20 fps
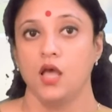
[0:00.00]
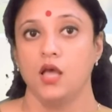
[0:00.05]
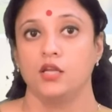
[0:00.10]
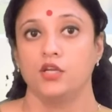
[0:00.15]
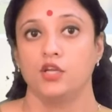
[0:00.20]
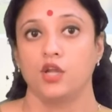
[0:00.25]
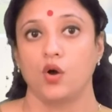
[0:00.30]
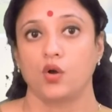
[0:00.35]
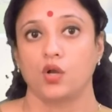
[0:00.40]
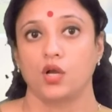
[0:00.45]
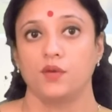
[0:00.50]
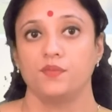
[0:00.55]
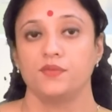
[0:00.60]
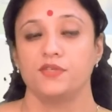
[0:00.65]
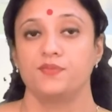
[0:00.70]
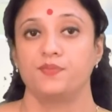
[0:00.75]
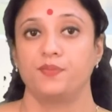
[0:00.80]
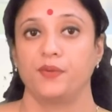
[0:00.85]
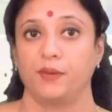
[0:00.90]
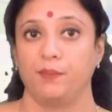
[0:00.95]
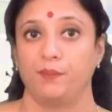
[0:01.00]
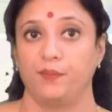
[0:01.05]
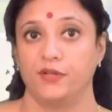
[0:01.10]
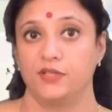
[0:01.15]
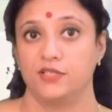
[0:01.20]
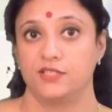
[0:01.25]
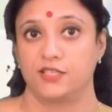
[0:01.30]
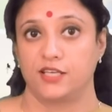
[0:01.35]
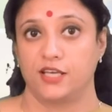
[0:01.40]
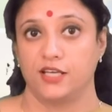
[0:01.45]
Now comes
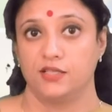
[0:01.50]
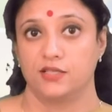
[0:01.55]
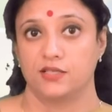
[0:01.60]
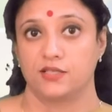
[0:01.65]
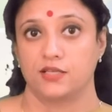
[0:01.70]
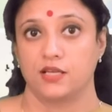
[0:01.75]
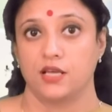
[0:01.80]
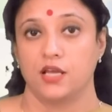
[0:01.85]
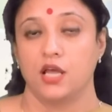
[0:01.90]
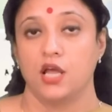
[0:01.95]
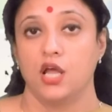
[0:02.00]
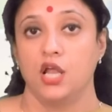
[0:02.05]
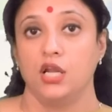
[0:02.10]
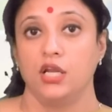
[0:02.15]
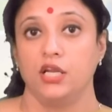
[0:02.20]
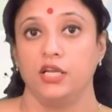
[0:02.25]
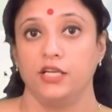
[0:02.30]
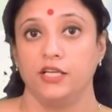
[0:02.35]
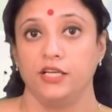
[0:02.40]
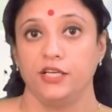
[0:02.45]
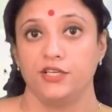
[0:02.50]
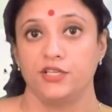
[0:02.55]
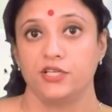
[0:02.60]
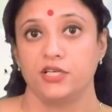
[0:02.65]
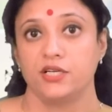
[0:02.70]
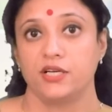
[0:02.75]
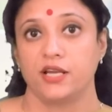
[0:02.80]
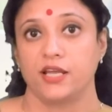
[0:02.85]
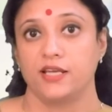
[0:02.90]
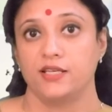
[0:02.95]
people skills.
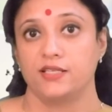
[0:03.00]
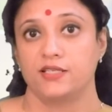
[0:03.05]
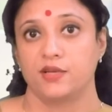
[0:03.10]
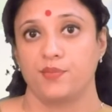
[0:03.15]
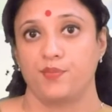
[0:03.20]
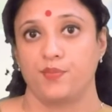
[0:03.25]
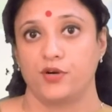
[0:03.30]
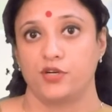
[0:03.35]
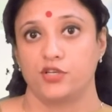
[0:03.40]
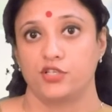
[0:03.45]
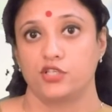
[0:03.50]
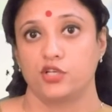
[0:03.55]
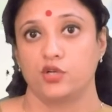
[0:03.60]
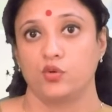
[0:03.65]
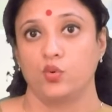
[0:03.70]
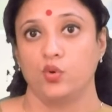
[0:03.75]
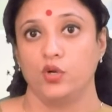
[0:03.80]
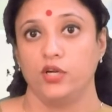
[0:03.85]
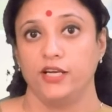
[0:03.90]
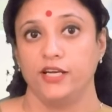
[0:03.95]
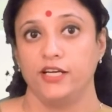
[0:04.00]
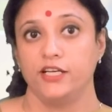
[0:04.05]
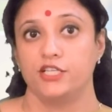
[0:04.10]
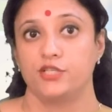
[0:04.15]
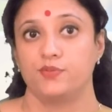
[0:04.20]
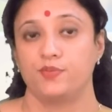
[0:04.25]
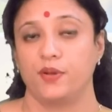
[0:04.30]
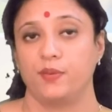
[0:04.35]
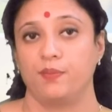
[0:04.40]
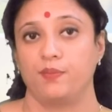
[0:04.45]
Leader is a person who
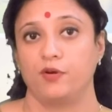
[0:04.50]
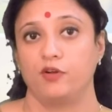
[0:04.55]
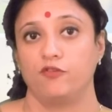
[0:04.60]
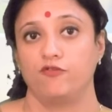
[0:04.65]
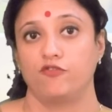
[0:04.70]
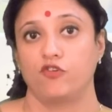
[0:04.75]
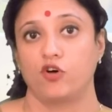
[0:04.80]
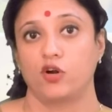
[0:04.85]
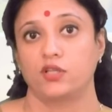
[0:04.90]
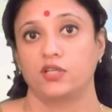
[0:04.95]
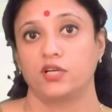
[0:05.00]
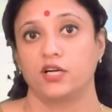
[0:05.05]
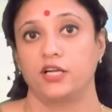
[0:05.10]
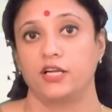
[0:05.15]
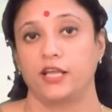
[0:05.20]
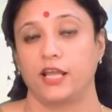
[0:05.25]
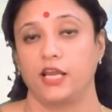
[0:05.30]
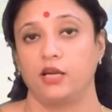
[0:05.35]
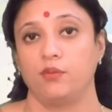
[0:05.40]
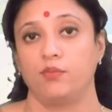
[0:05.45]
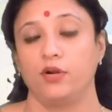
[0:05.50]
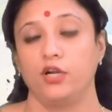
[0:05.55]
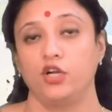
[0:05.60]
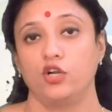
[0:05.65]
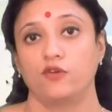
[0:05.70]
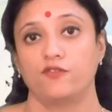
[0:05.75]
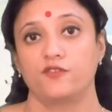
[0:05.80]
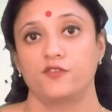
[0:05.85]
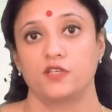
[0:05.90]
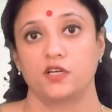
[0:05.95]
leads people for the attainment
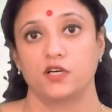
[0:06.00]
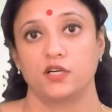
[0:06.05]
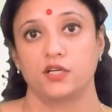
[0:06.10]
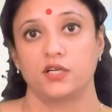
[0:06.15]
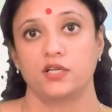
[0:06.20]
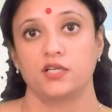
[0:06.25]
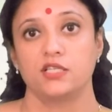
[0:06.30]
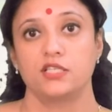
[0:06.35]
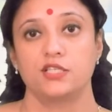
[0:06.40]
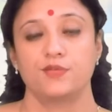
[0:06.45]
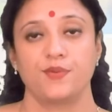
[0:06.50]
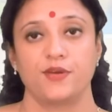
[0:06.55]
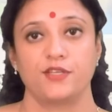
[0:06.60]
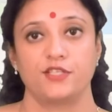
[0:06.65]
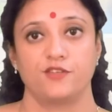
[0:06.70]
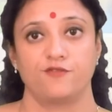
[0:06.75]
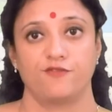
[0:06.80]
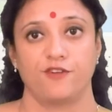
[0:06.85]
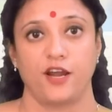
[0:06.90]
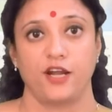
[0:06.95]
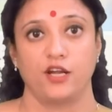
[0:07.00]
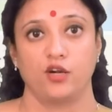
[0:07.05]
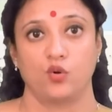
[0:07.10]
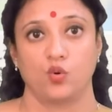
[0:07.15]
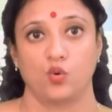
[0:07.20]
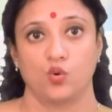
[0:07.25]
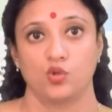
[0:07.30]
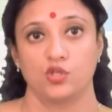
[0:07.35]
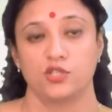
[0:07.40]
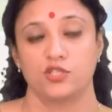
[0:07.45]
of certain specified
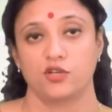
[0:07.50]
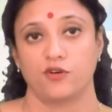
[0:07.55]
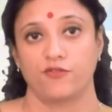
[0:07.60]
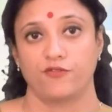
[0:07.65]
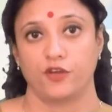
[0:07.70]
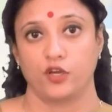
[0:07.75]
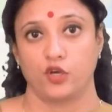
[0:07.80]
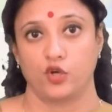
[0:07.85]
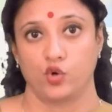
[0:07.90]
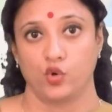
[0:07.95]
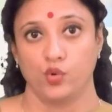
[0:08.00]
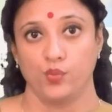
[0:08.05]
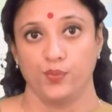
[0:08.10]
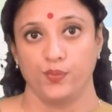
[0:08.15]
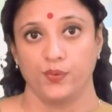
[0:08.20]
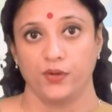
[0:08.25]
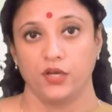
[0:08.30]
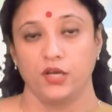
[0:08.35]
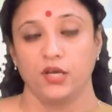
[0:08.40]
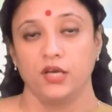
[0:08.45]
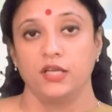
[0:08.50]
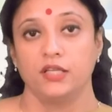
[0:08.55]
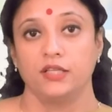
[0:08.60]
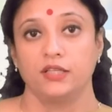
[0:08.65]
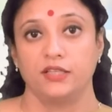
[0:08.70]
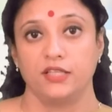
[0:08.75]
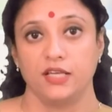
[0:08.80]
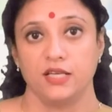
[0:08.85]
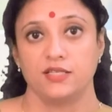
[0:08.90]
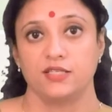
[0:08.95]
goals of a group.
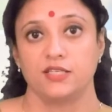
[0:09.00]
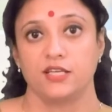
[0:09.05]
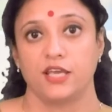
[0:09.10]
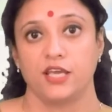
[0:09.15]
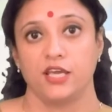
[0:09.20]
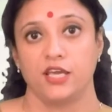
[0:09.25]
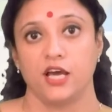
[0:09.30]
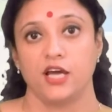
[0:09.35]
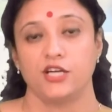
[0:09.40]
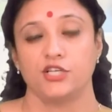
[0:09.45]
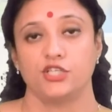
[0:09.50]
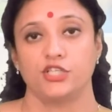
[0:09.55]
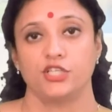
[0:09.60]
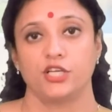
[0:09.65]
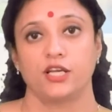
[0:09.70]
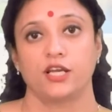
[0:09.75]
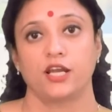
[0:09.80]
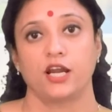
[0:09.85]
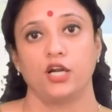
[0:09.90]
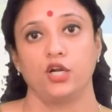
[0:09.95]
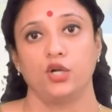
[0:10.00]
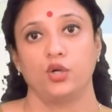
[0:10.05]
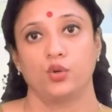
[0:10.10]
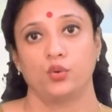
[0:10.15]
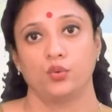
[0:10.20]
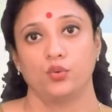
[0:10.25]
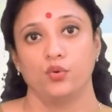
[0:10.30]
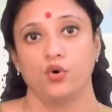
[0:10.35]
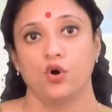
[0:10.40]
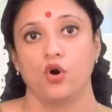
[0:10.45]
This he or she can
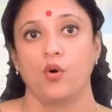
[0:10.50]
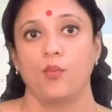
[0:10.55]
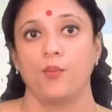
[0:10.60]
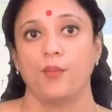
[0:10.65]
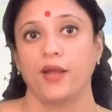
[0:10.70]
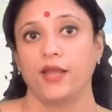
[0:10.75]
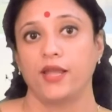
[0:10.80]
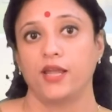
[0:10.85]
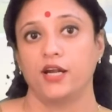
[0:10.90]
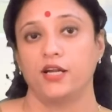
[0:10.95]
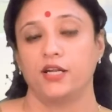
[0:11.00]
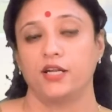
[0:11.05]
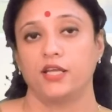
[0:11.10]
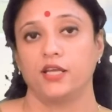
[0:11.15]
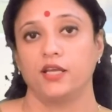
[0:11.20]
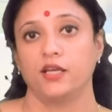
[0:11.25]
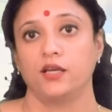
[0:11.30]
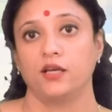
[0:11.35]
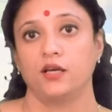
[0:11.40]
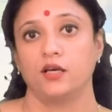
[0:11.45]
do by getting